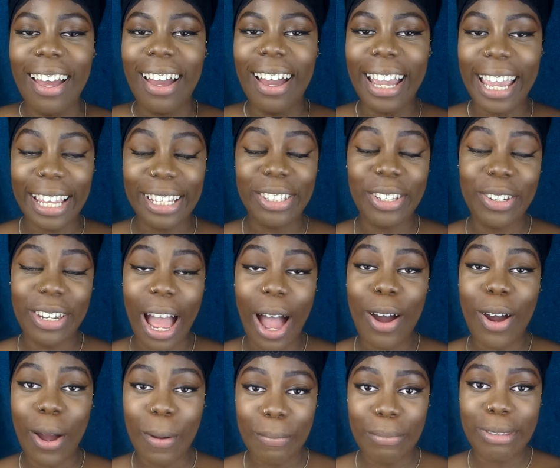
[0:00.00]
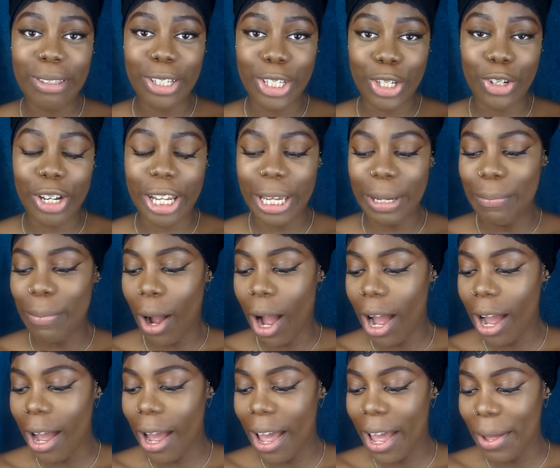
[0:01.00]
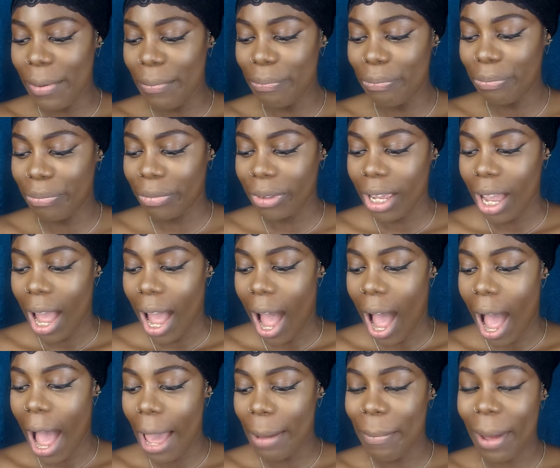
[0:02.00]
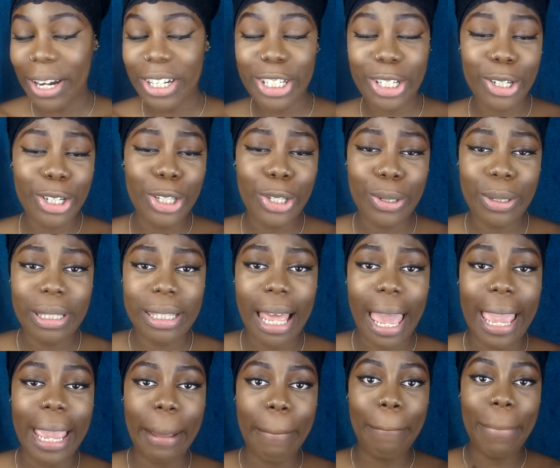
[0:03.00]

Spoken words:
Okay, so now comes the tricky part. I'm actually going to use a